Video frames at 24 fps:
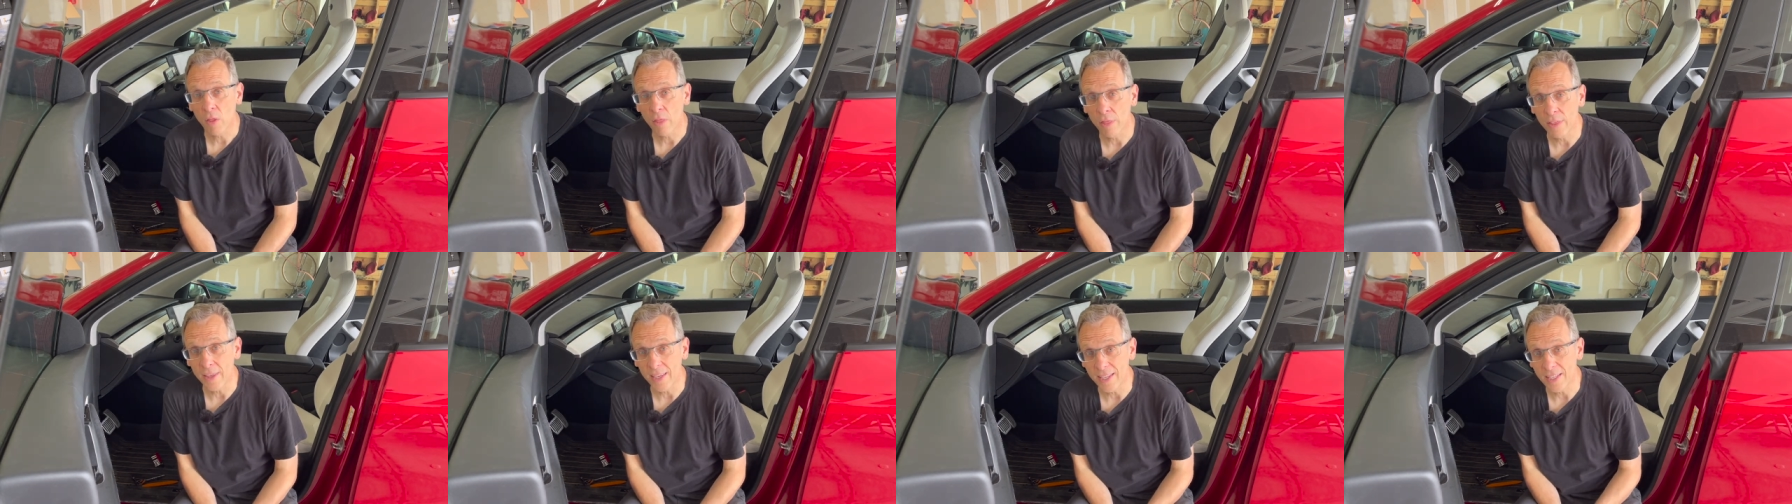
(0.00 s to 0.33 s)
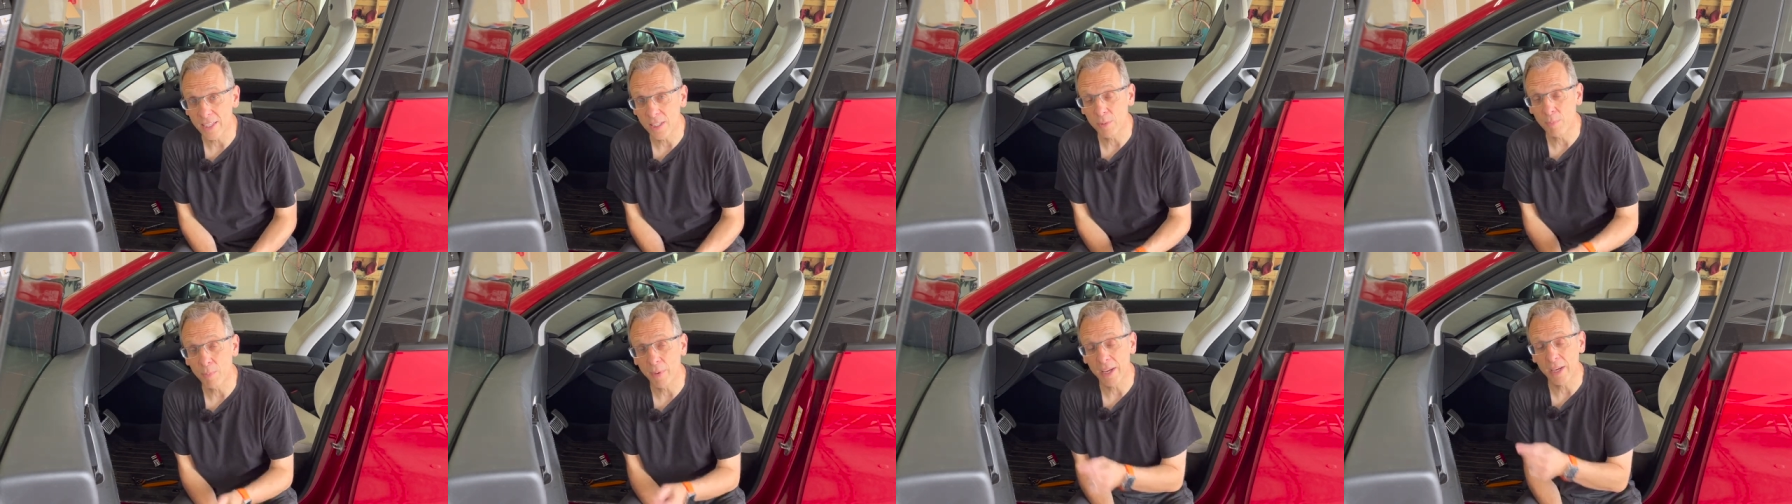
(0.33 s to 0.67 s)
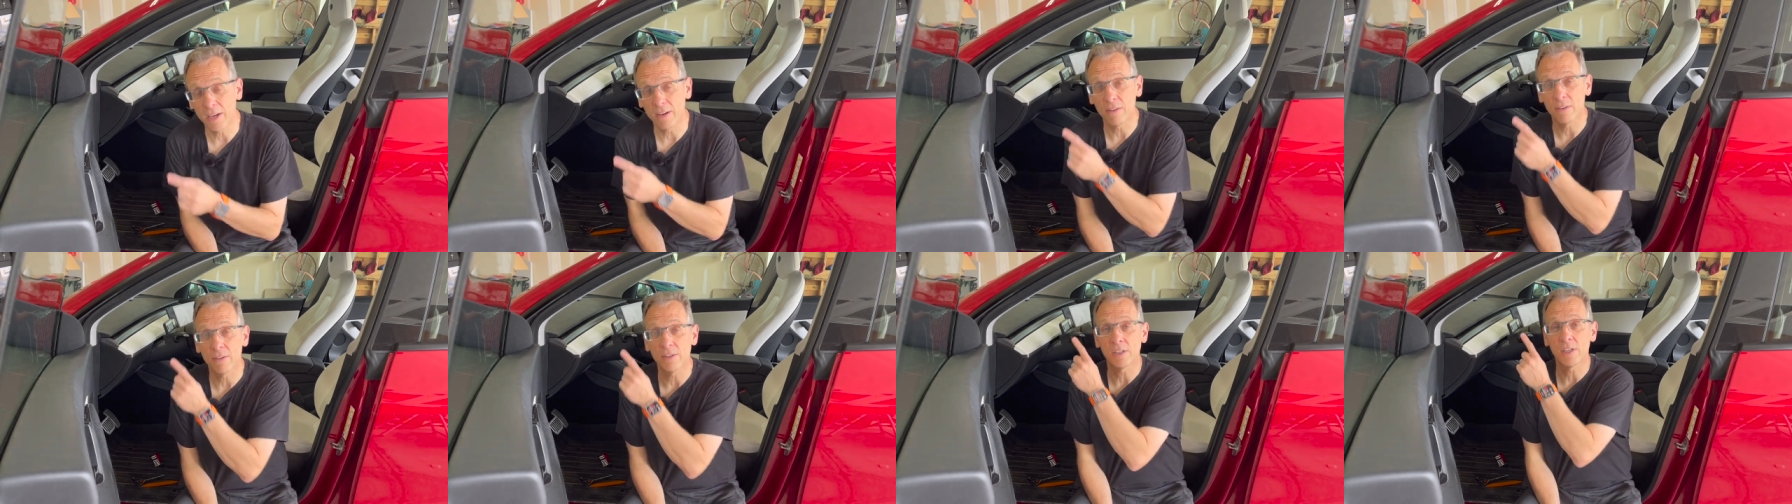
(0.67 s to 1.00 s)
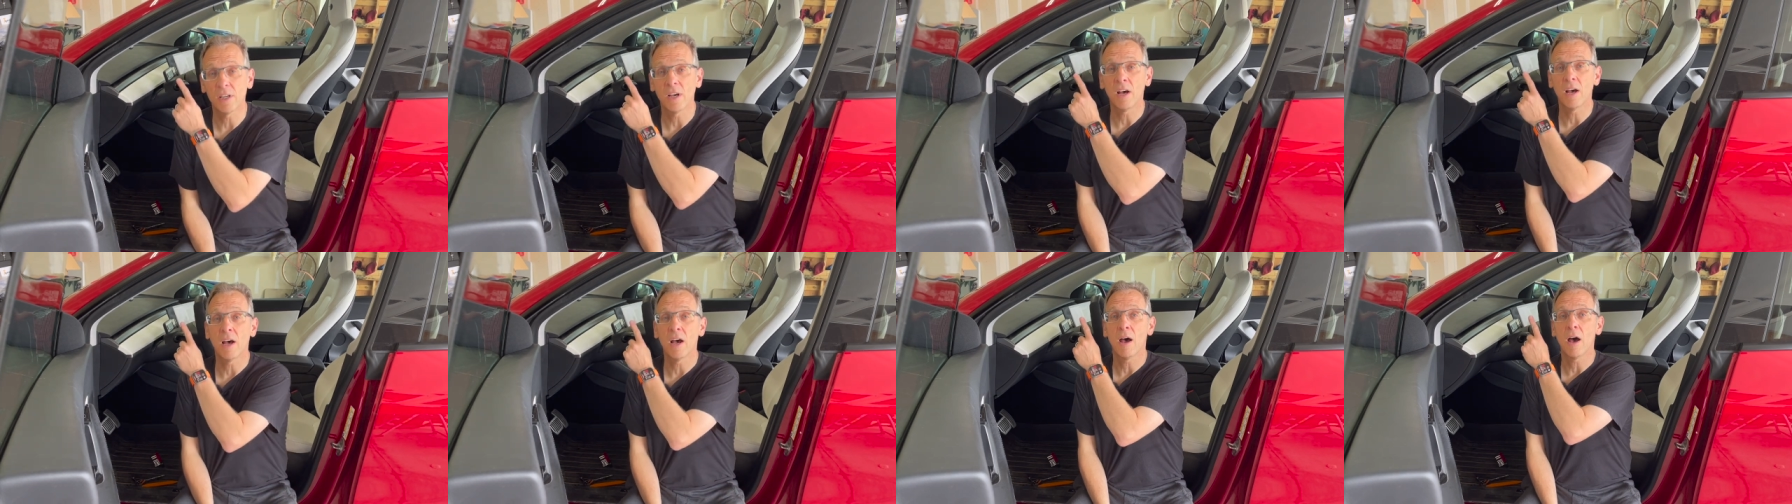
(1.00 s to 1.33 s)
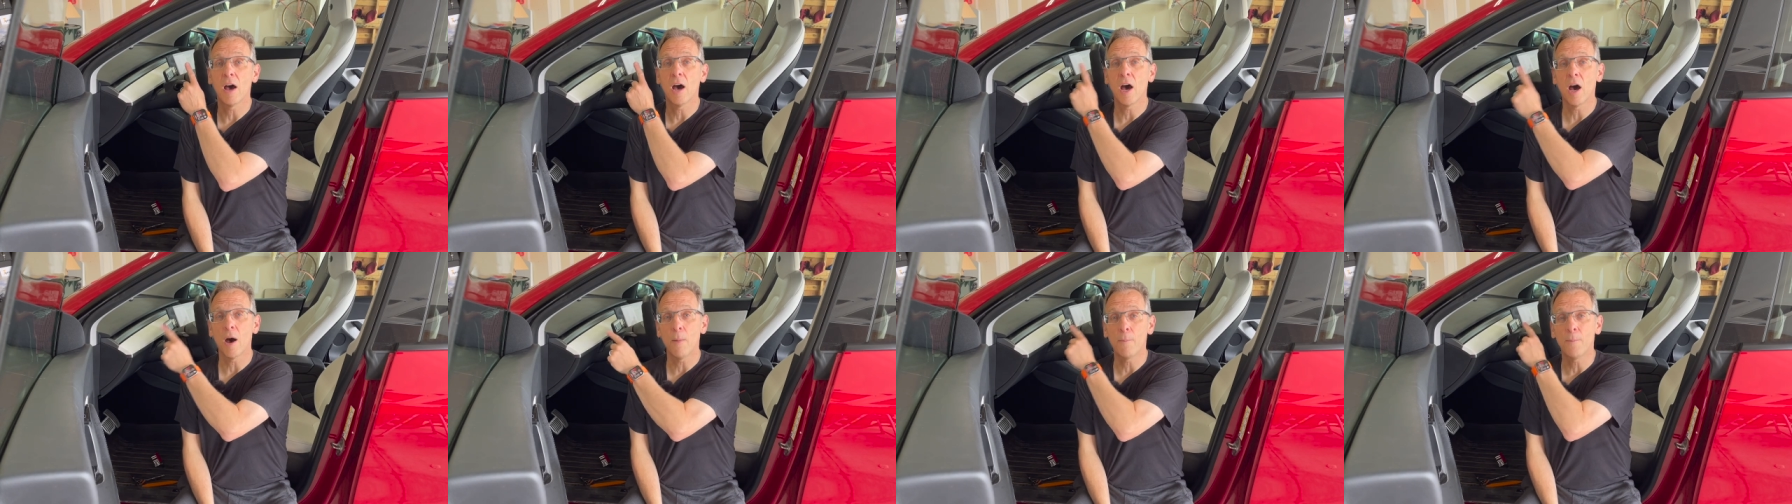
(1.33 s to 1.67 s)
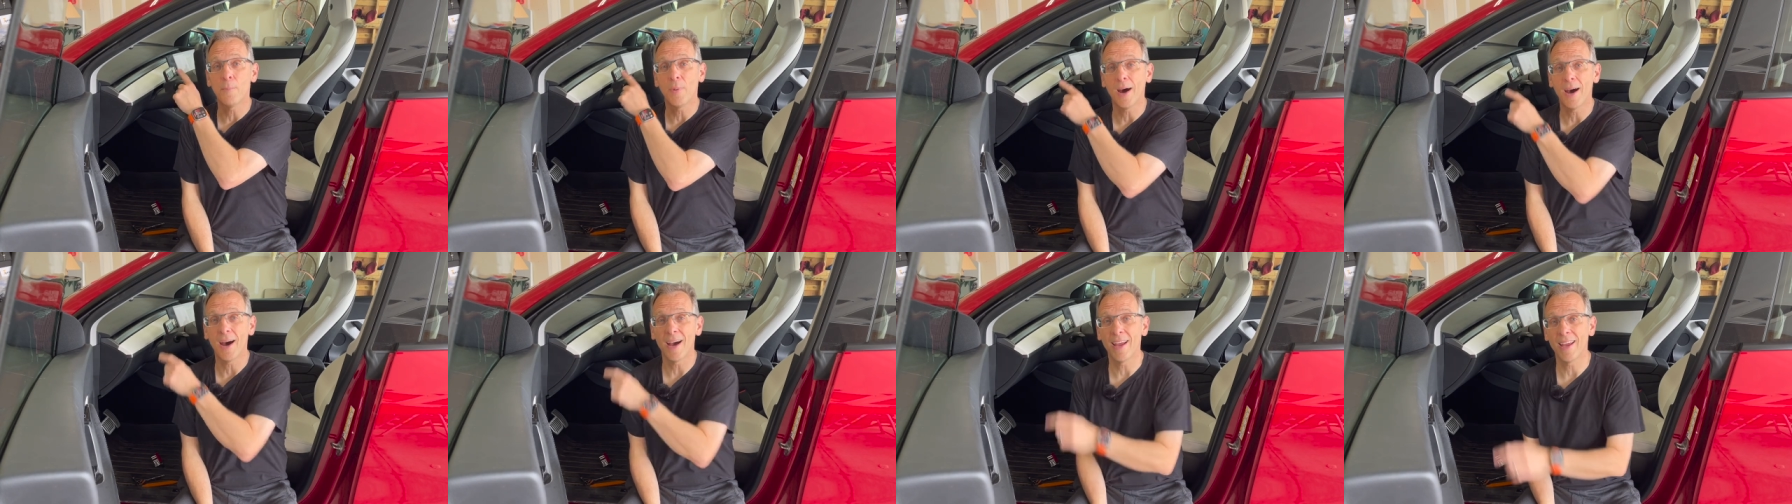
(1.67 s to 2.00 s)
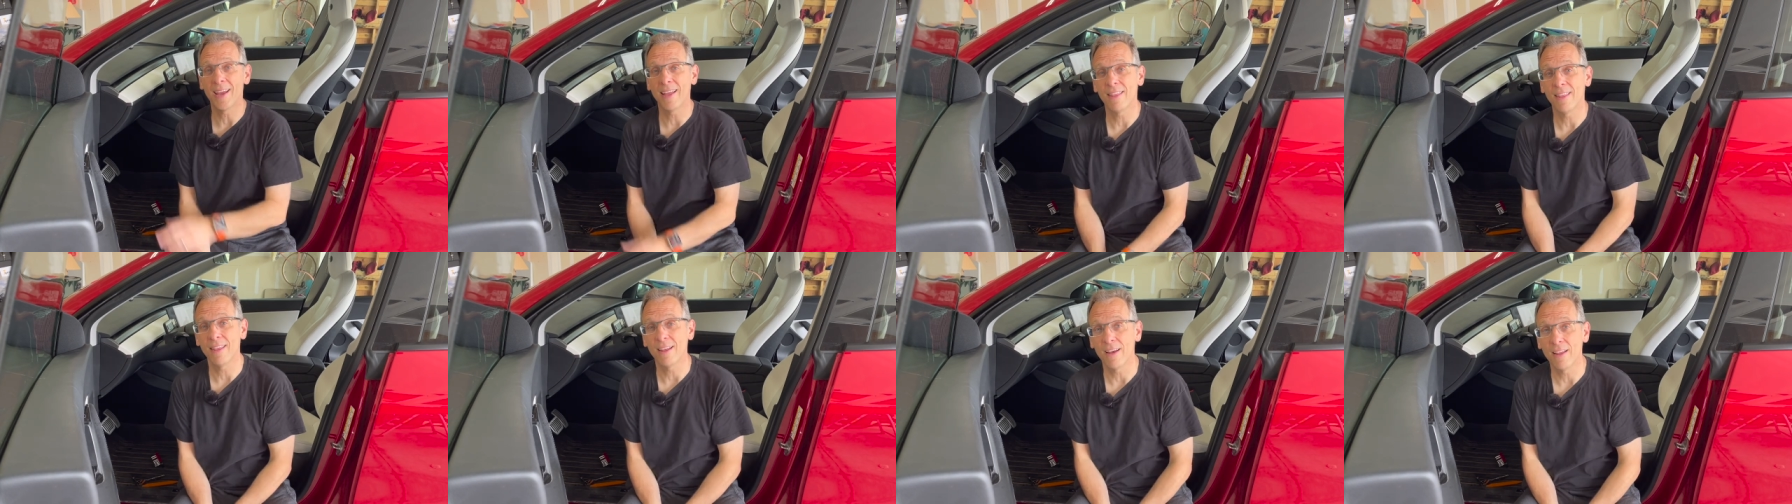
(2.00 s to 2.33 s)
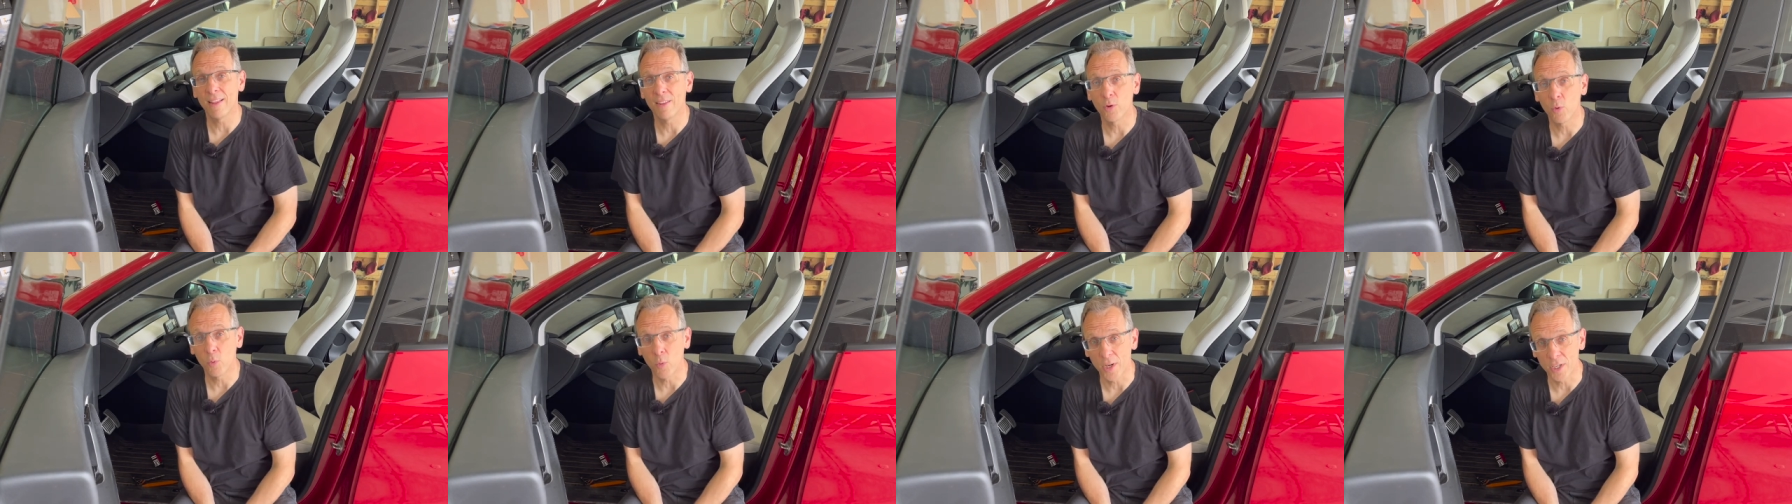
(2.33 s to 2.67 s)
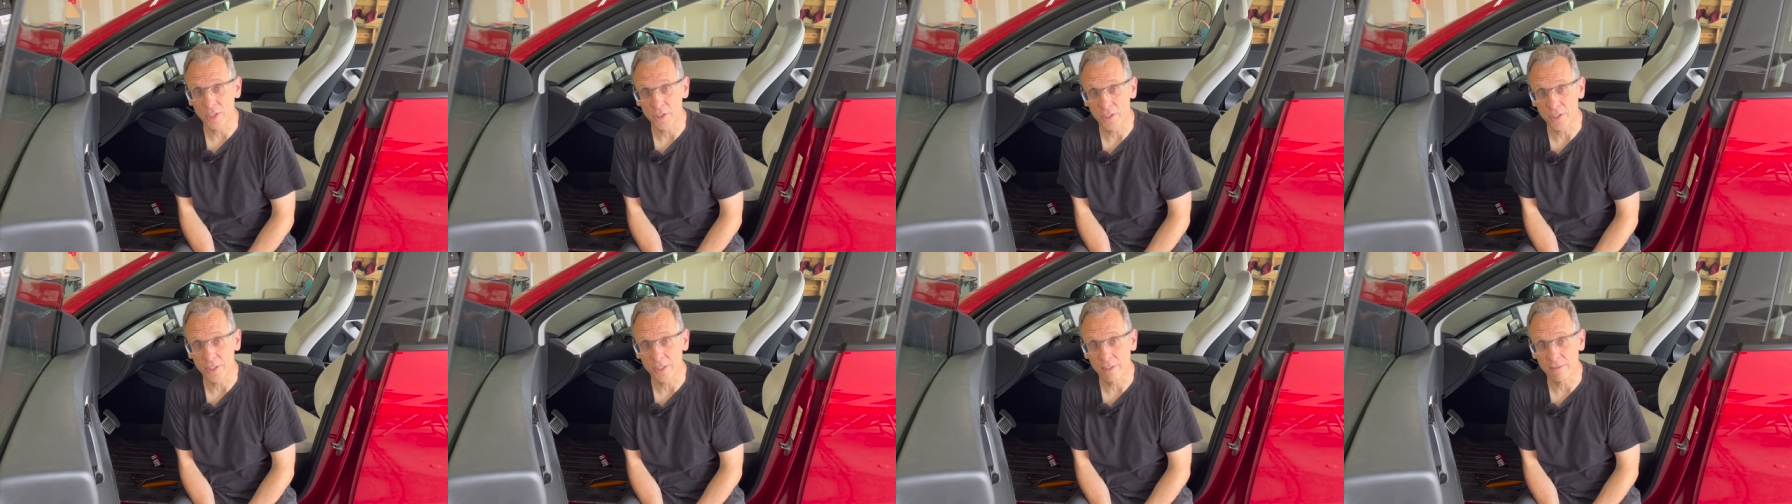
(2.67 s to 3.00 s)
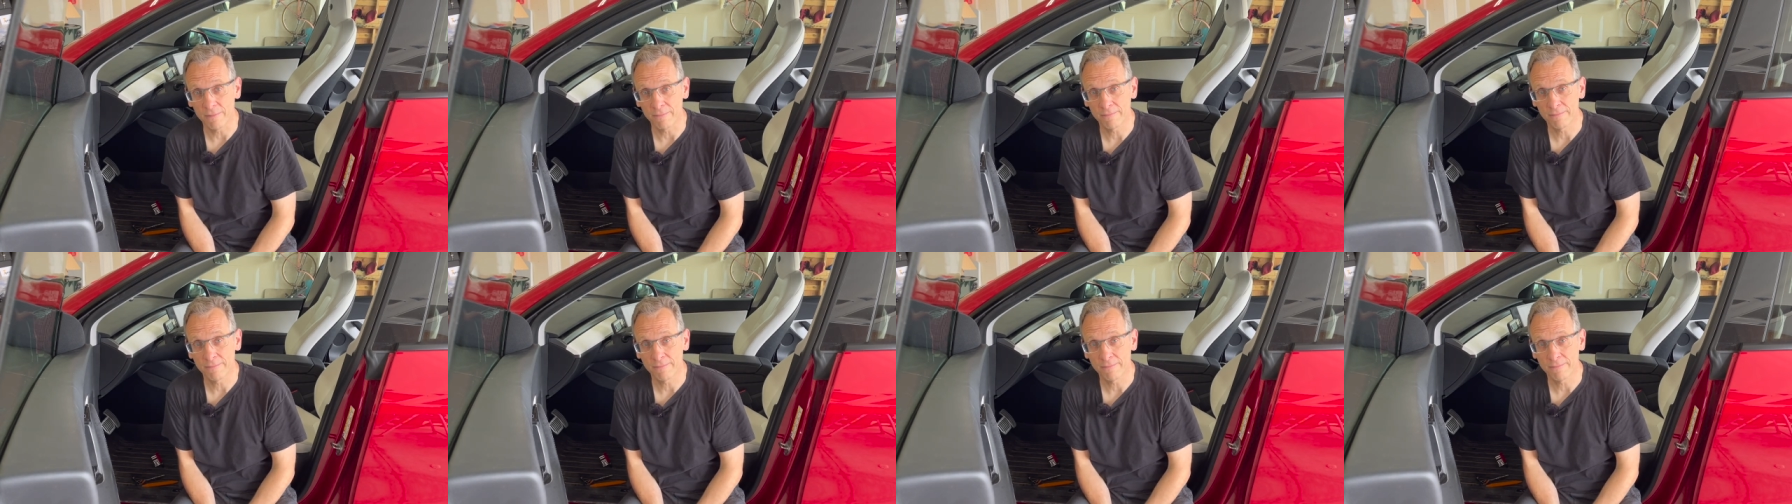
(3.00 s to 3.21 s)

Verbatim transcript: the speakers up by the windshield.